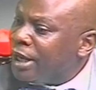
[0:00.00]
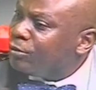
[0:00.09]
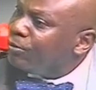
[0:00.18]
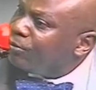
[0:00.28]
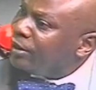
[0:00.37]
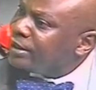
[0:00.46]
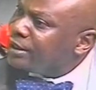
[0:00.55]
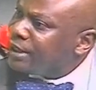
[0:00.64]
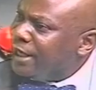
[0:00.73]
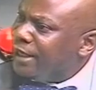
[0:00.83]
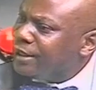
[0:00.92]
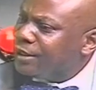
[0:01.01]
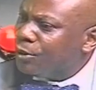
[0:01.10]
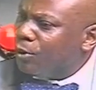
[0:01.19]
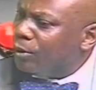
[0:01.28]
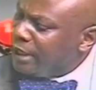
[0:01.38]
to face the challenges,
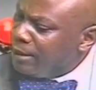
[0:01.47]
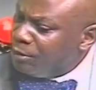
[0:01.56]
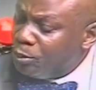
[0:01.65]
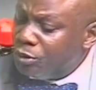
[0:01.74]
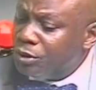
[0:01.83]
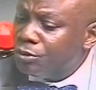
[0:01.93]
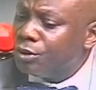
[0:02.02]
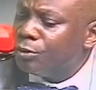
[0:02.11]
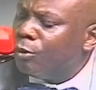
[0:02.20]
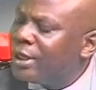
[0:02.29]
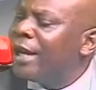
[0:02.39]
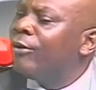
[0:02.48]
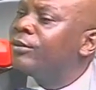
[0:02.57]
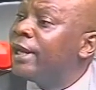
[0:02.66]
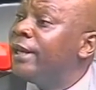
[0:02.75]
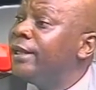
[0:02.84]
or let me put it to you: what are your
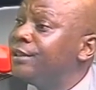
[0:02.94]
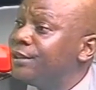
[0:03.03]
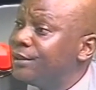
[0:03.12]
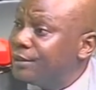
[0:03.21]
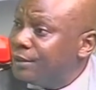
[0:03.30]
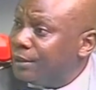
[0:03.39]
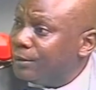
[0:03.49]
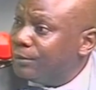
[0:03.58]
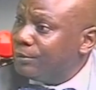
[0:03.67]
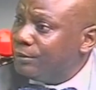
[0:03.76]
challenges? In